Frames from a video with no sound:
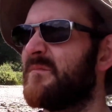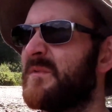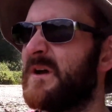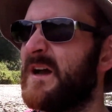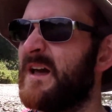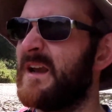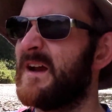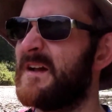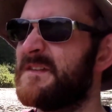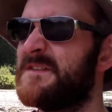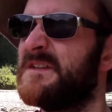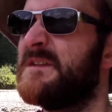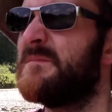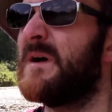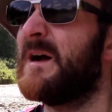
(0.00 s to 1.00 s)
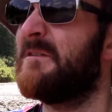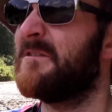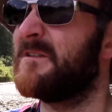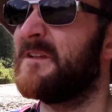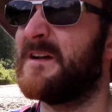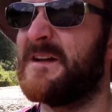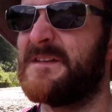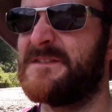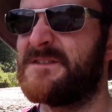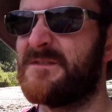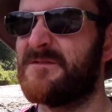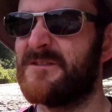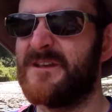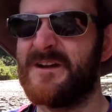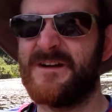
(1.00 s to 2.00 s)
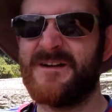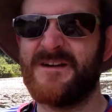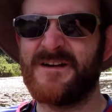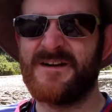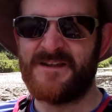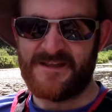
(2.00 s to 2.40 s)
but I see power lines over there,